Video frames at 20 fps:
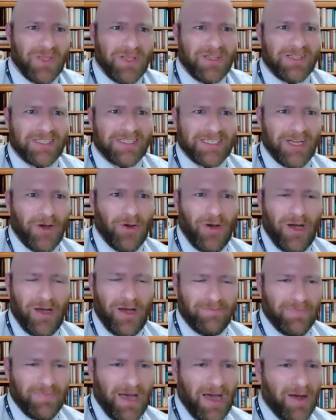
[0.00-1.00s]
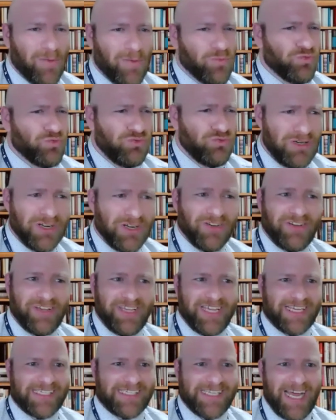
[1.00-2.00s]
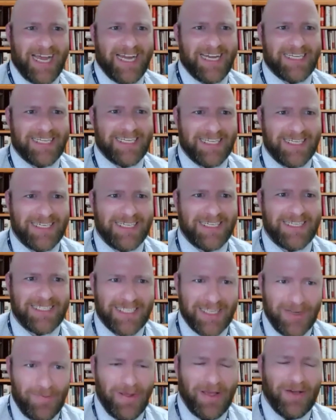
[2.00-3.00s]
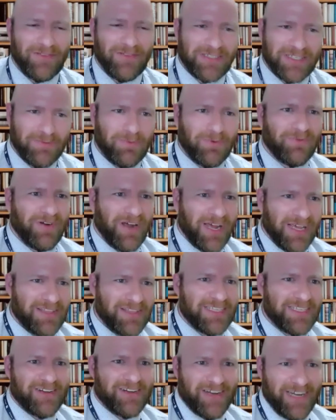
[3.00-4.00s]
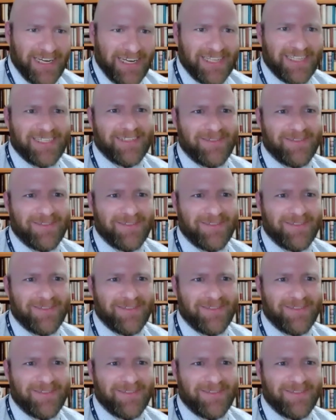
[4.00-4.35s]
so I'm really excited to be able to provide this training.